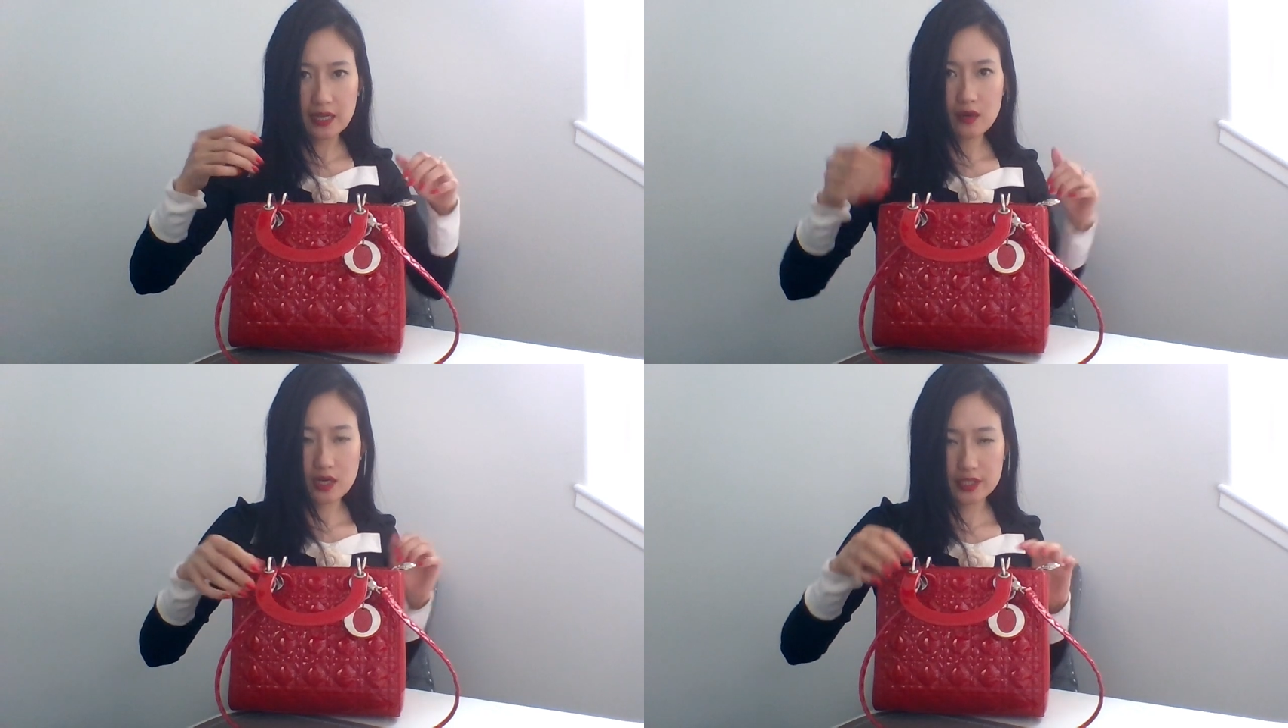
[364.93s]

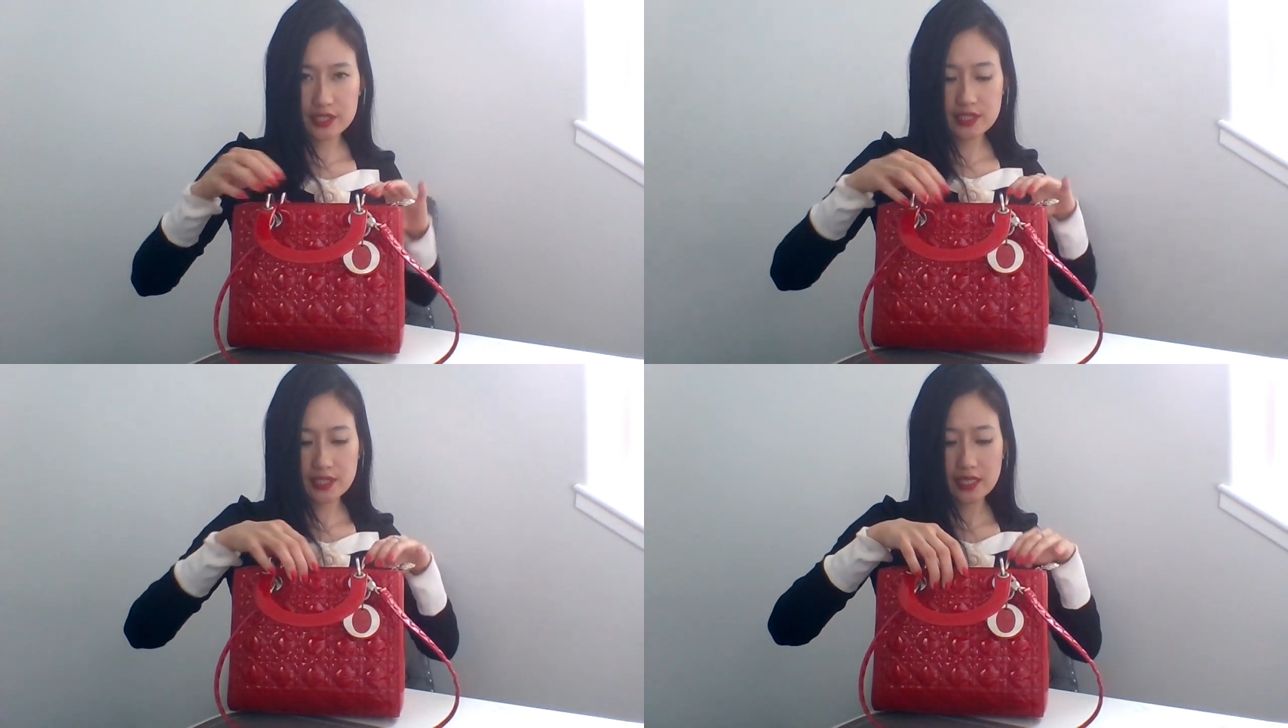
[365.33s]
bag
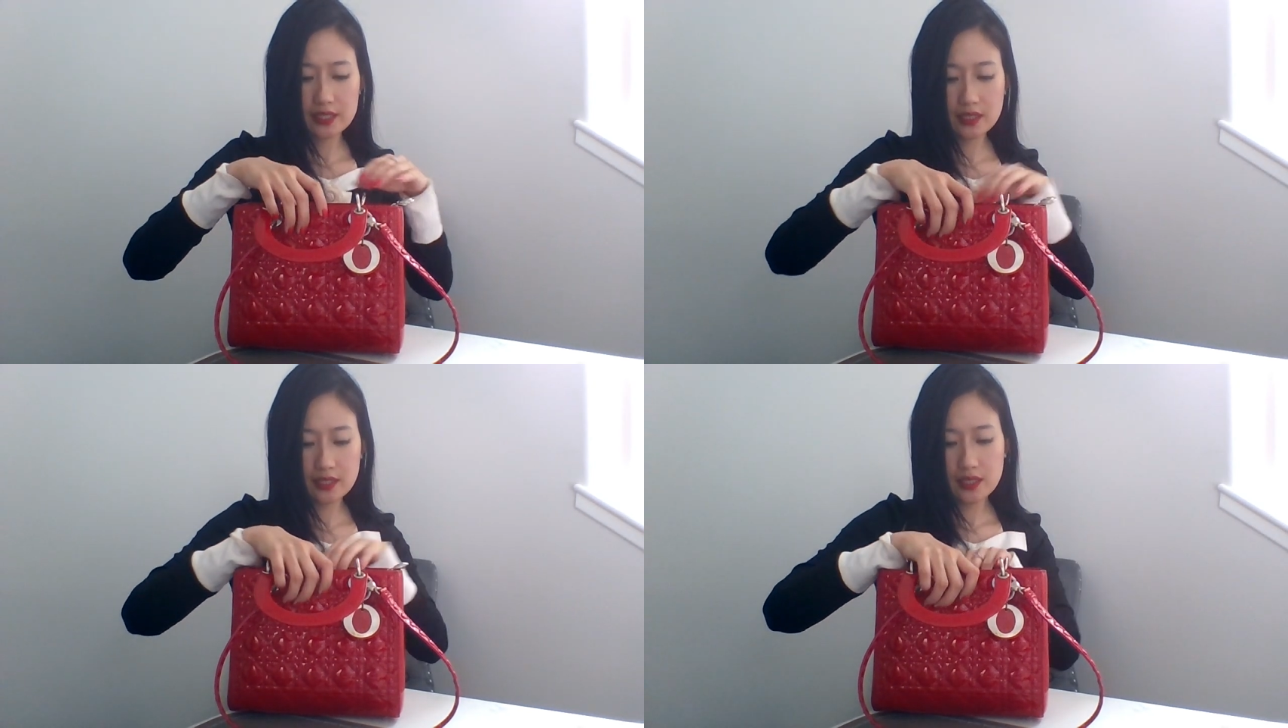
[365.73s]
harder to
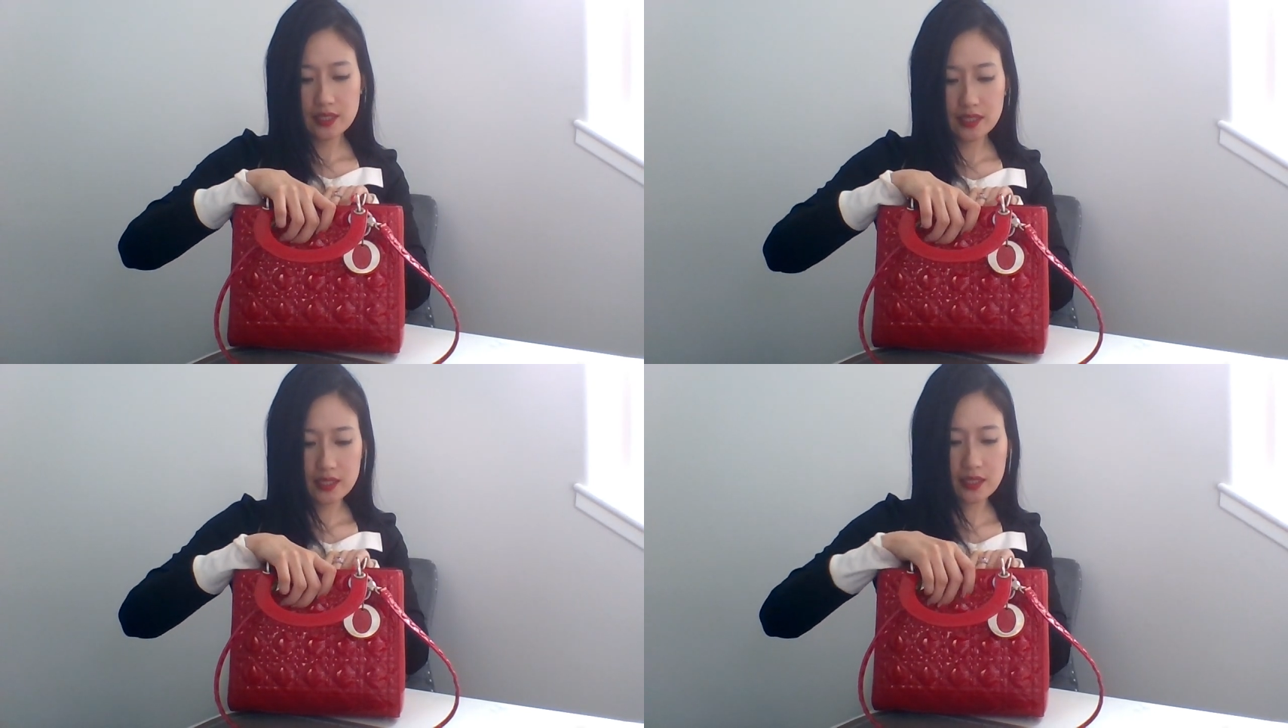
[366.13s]
get
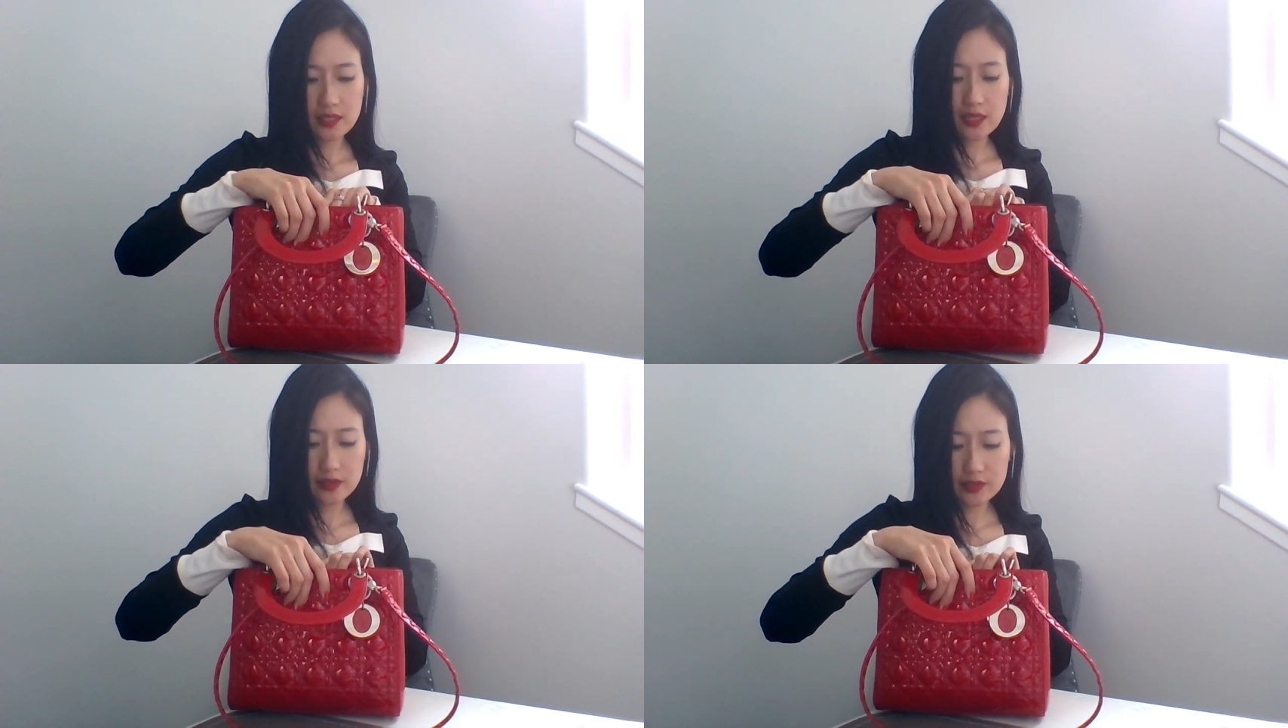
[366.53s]
in
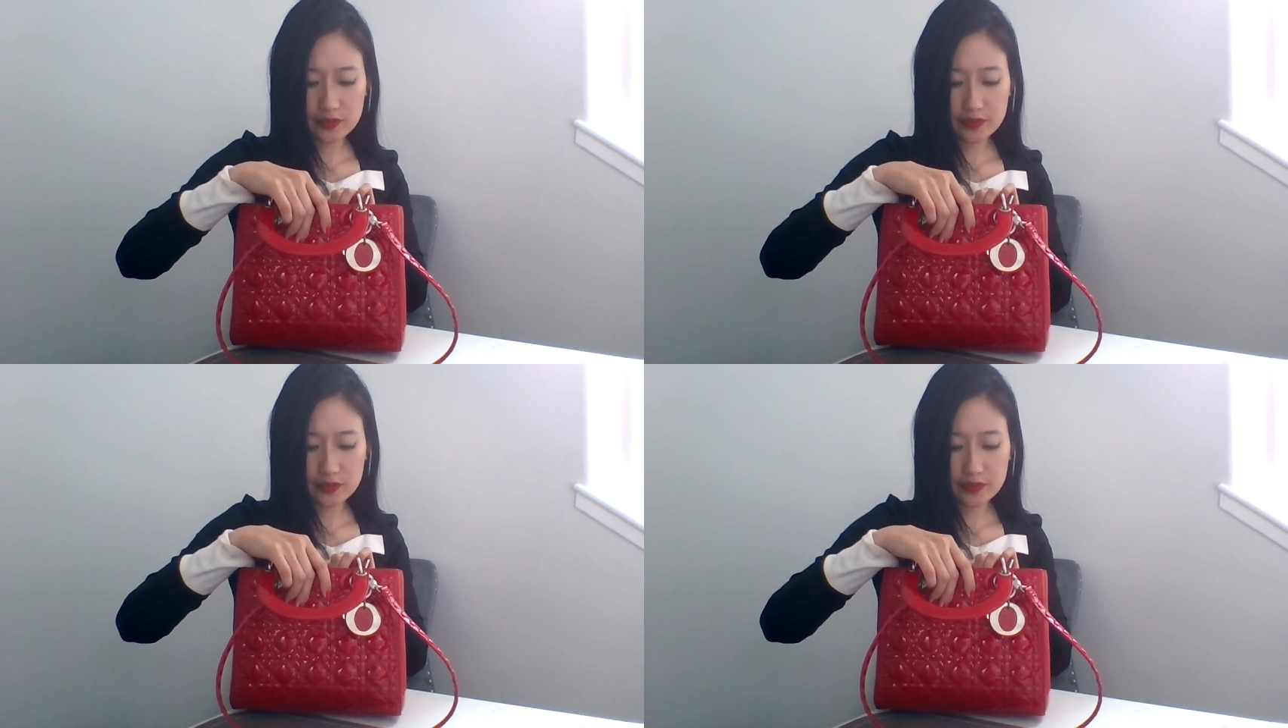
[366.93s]
and out